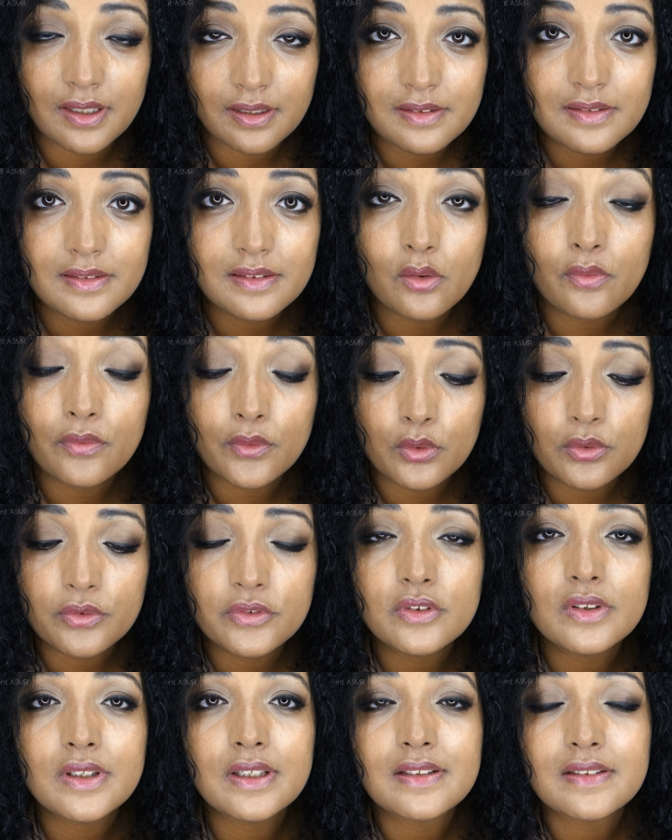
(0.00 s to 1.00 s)
Yes, of
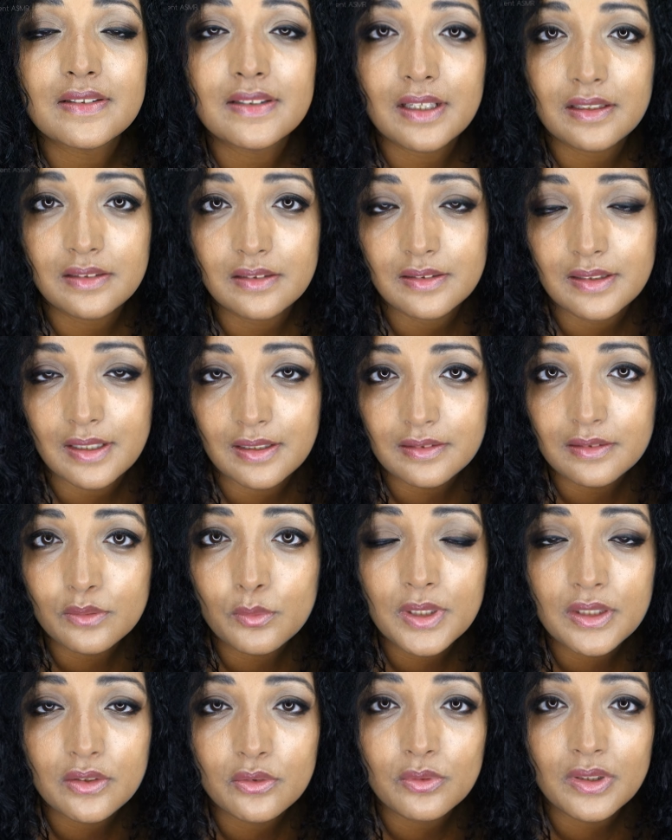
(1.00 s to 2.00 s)
course, you can see at the
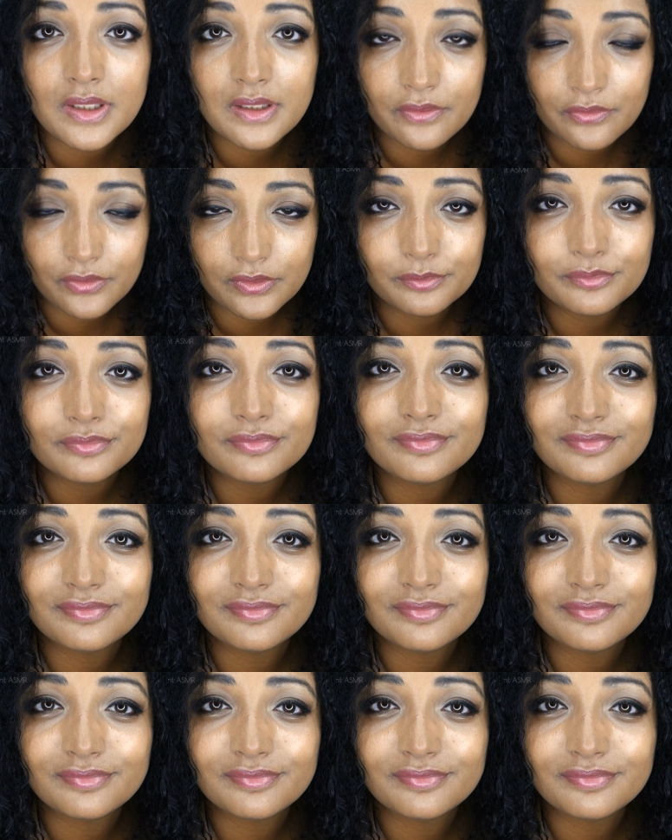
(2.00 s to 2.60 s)
desk when you leave.